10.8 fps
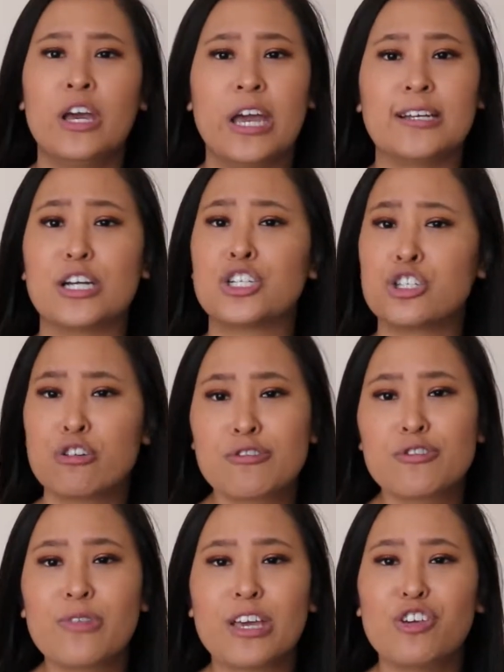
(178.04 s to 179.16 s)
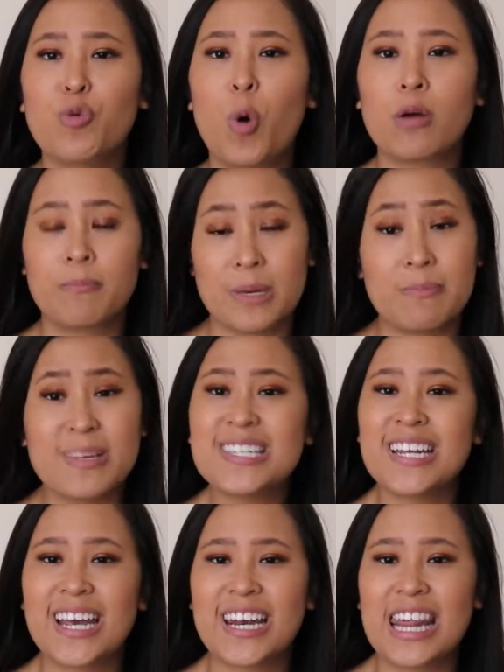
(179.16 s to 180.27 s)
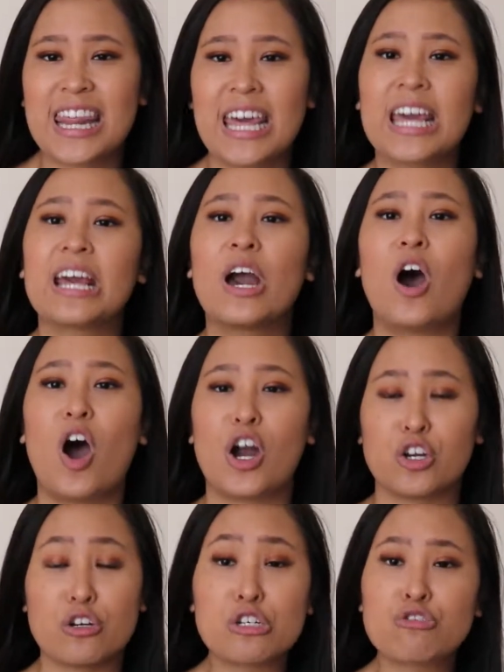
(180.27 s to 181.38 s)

It assures you that you won't be missing anything on your